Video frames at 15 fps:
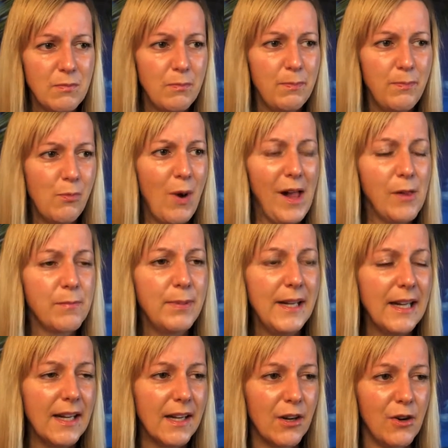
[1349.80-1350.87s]

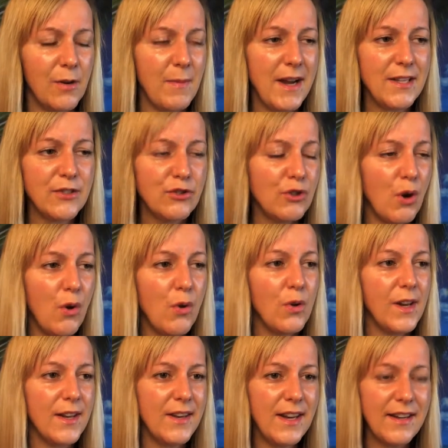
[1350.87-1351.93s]
well-being or my soul,
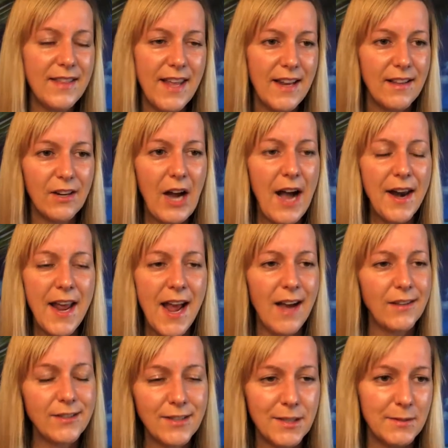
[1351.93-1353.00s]
and God
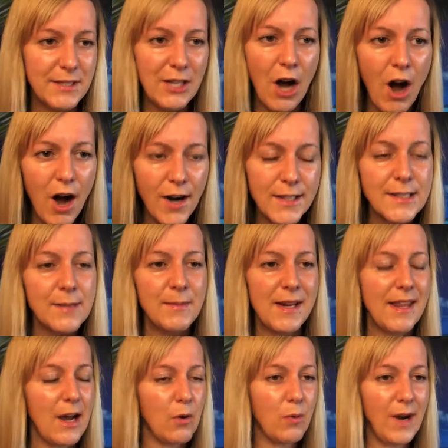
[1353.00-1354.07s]
has to talk to me
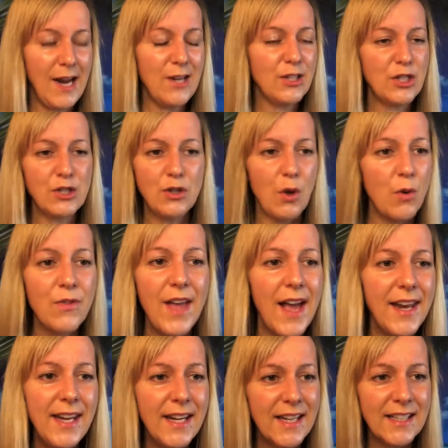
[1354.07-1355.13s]
that way so
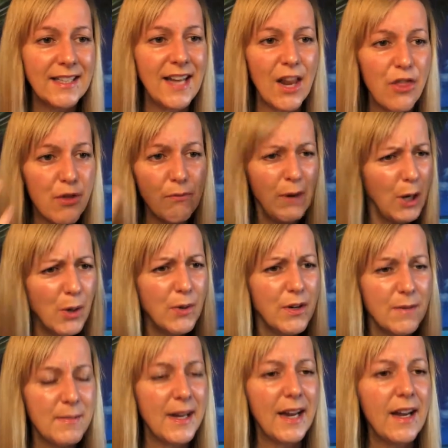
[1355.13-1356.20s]
that he can get through
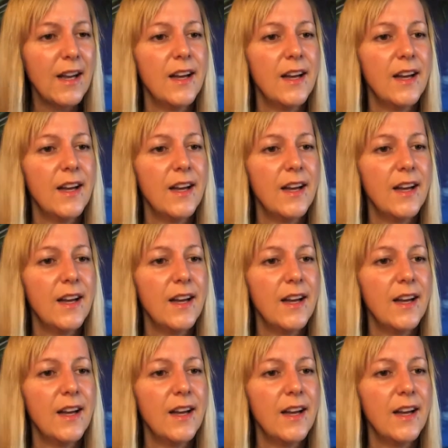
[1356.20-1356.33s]
to me.